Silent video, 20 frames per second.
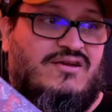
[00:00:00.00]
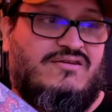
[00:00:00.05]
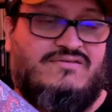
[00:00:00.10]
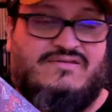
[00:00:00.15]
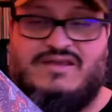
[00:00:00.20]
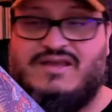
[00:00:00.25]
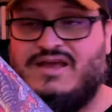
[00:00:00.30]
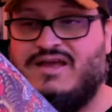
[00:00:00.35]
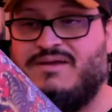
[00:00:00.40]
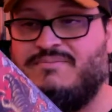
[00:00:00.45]
I was
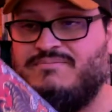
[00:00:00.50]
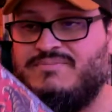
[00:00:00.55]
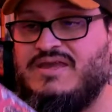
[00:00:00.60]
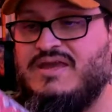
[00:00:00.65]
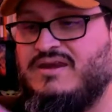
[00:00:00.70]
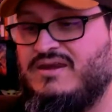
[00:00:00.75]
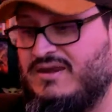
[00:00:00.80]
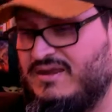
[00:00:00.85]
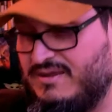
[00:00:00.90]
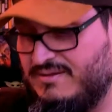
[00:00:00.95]
like, I'm
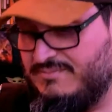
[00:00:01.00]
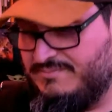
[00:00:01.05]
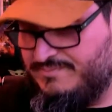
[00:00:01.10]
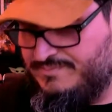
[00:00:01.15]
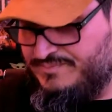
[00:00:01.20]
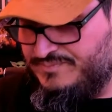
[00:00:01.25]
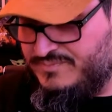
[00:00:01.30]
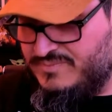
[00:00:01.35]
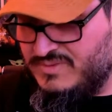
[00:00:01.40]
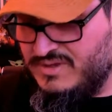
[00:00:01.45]
getting it.
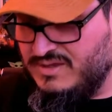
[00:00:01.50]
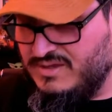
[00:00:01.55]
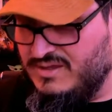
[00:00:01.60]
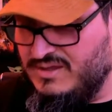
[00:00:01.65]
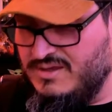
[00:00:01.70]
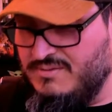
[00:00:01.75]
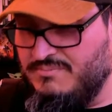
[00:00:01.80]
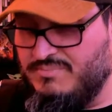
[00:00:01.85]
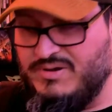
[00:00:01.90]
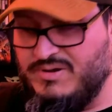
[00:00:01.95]

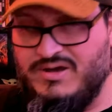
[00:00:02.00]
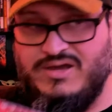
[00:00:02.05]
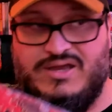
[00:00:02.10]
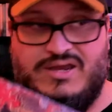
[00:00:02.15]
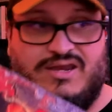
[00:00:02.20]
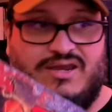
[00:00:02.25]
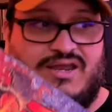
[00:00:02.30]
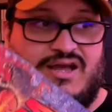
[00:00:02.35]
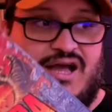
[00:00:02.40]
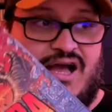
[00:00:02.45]

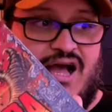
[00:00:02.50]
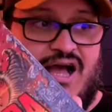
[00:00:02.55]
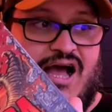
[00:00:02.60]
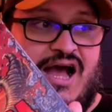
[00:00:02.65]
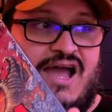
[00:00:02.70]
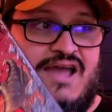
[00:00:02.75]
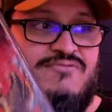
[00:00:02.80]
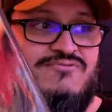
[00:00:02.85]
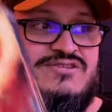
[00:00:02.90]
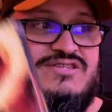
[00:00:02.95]
But
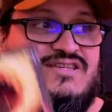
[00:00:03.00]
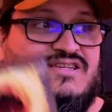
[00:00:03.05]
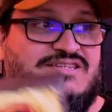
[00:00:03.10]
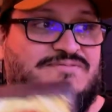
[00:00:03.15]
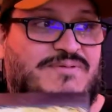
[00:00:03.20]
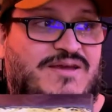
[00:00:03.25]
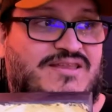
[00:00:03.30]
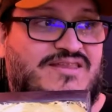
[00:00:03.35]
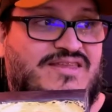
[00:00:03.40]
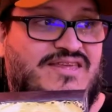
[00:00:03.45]
I was
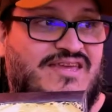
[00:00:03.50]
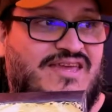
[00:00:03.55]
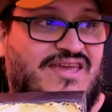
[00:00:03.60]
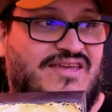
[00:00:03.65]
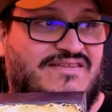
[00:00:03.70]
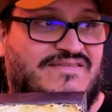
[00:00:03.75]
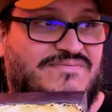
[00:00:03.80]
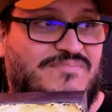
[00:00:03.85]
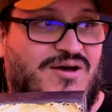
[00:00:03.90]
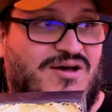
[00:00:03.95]
expecting
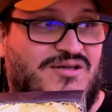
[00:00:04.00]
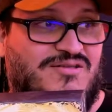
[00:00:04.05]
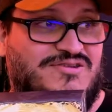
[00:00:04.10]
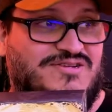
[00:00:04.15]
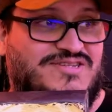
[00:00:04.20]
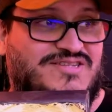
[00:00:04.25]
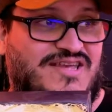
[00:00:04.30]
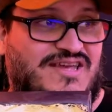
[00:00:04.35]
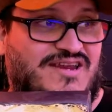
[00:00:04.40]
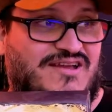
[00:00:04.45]
a smaller
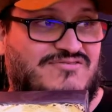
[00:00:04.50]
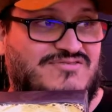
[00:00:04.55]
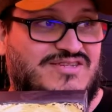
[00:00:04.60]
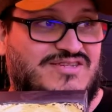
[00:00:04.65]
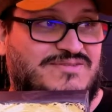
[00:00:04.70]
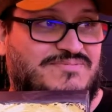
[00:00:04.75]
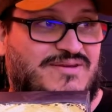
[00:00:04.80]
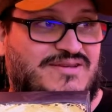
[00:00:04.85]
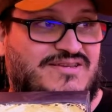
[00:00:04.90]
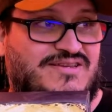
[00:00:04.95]
set. I was
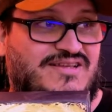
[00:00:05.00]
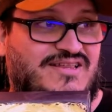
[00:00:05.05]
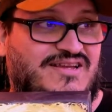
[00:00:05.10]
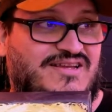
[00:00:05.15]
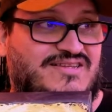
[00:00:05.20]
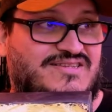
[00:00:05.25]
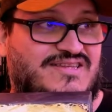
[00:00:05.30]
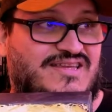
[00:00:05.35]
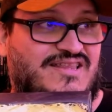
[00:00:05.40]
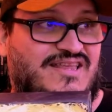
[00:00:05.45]
expecting
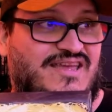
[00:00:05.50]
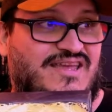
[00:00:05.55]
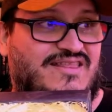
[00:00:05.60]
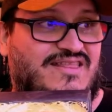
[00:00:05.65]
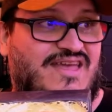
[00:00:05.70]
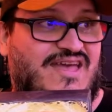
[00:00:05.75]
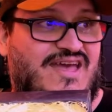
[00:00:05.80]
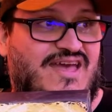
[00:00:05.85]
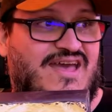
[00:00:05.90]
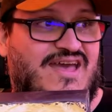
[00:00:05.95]
like a set like
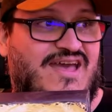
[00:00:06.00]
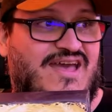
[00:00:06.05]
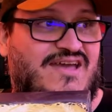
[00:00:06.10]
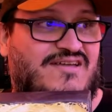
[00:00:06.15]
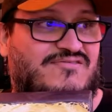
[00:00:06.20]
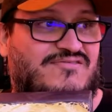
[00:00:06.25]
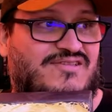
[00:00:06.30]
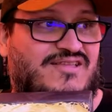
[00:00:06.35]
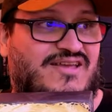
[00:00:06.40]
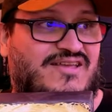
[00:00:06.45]
that,
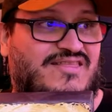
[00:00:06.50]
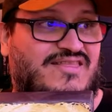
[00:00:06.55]
or